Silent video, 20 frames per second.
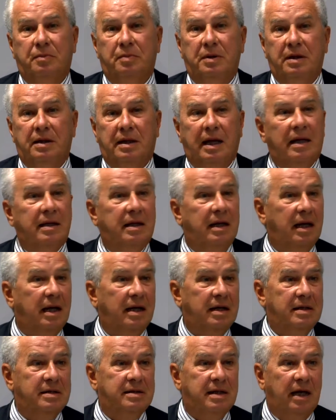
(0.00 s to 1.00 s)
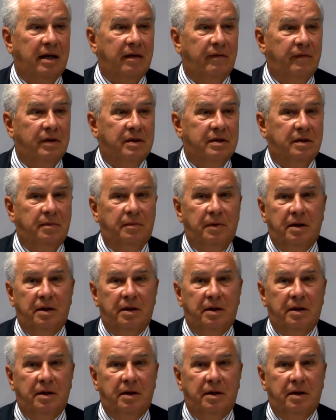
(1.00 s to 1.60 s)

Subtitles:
they're up to their necks in